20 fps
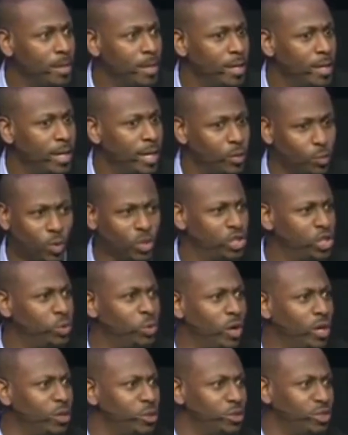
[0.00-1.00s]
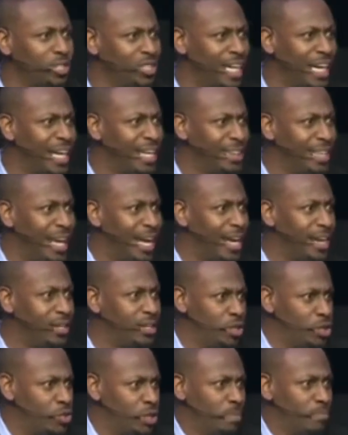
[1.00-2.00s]
And once you understand
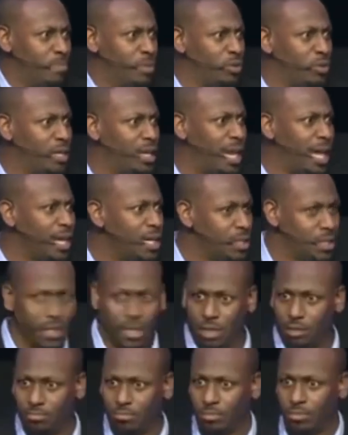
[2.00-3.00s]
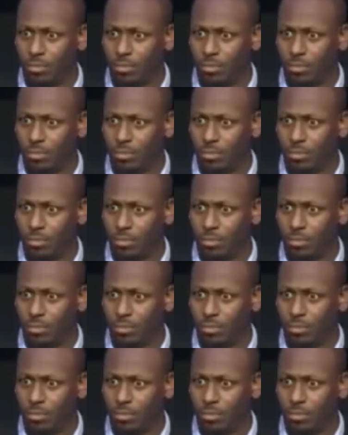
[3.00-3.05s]
that, you can build a legacy.